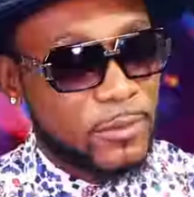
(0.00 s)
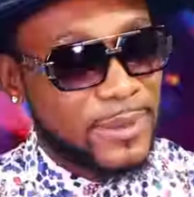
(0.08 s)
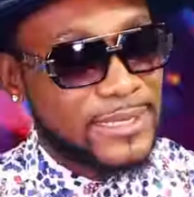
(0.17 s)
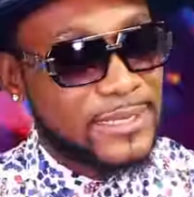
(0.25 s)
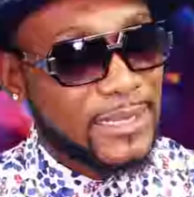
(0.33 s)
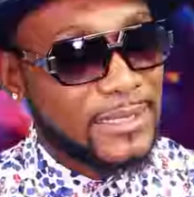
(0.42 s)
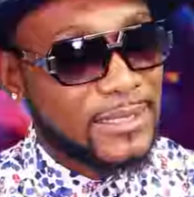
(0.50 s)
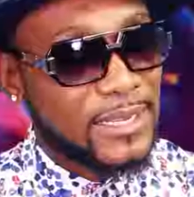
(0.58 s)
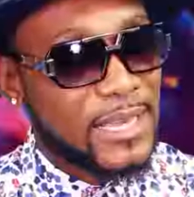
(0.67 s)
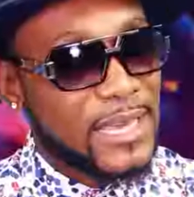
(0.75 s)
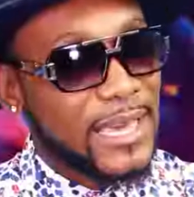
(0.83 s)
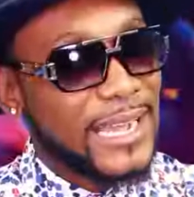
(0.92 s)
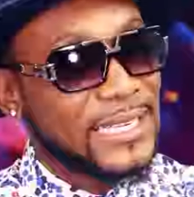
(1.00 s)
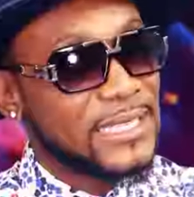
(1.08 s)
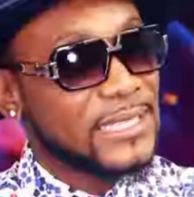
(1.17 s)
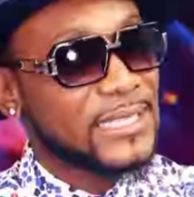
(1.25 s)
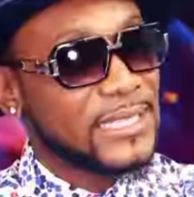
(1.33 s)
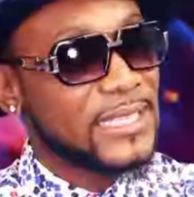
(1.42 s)
so much that I
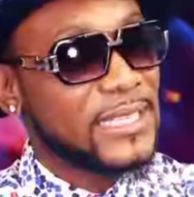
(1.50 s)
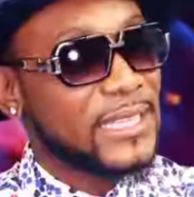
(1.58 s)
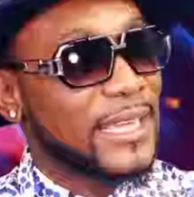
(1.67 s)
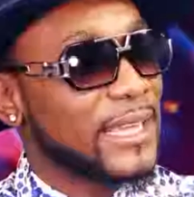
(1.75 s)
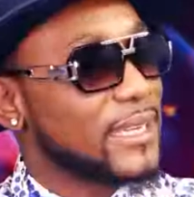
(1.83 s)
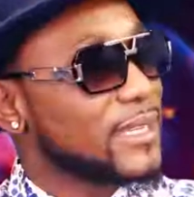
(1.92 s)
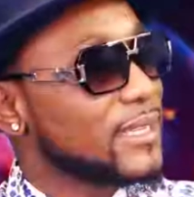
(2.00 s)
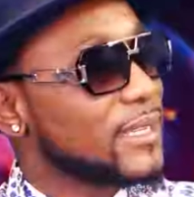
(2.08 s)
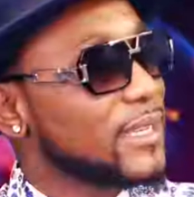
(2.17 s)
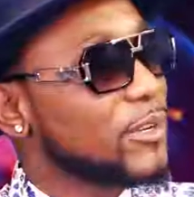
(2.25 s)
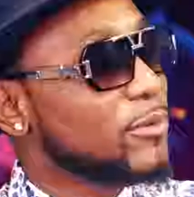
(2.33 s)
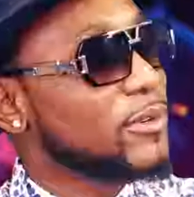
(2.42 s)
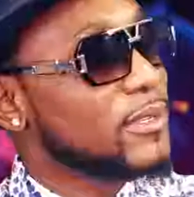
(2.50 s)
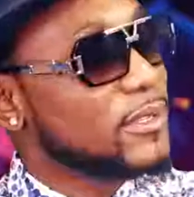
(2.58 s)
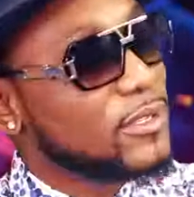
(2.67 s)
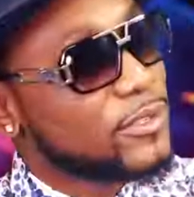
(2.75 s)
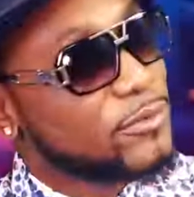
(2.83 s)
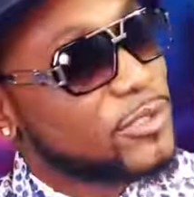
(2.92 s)
didn't see that it would
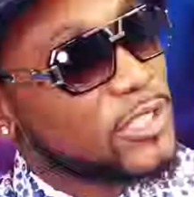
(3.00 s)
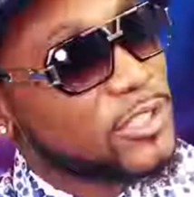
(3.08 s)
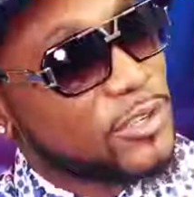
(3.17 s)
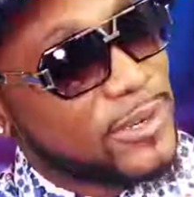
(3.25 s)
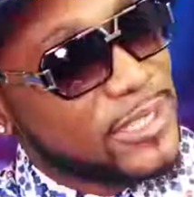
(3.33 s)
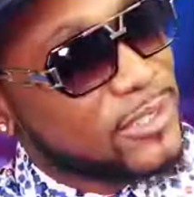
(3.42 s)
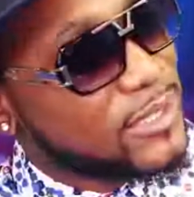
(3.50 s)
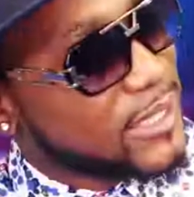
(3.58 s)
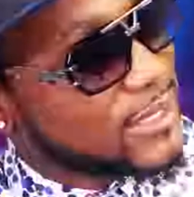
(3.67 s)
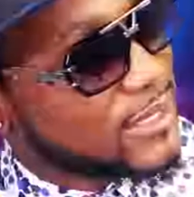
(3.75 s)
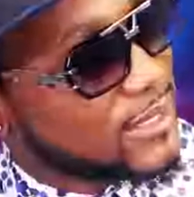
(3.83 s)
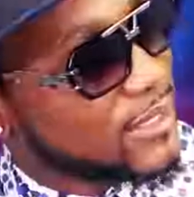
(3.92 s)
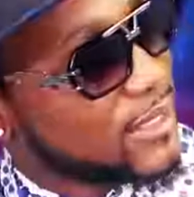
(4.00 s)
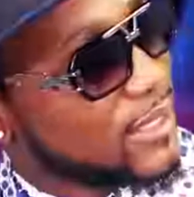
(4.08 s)
deteriorate to this.